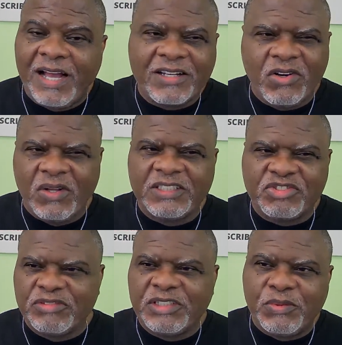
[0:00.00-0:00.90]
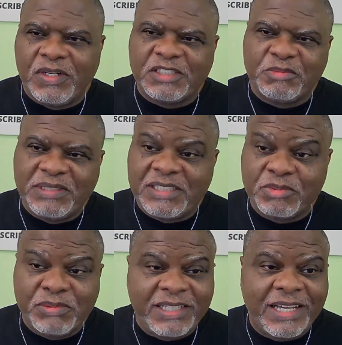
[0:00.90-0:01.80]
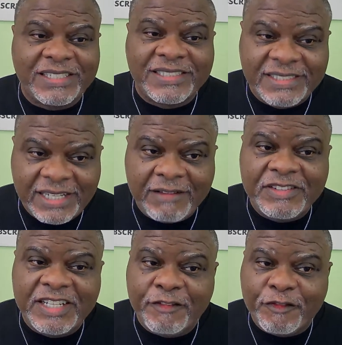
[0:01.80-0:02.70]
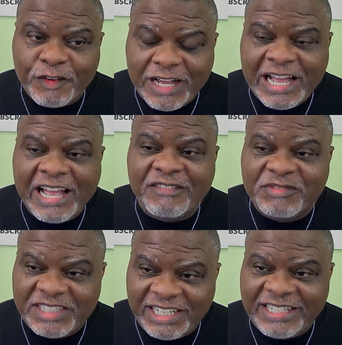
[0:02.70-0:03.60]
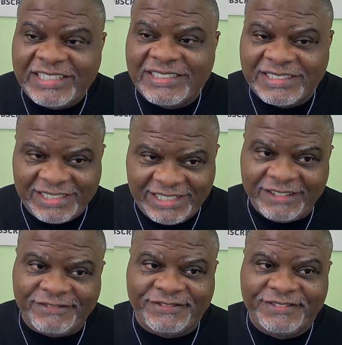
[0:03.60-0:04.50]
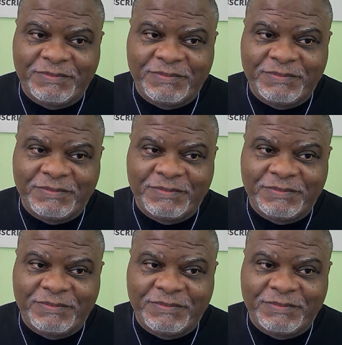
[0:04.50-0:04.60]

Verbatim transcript: I call it three quarters because we got 75 days left.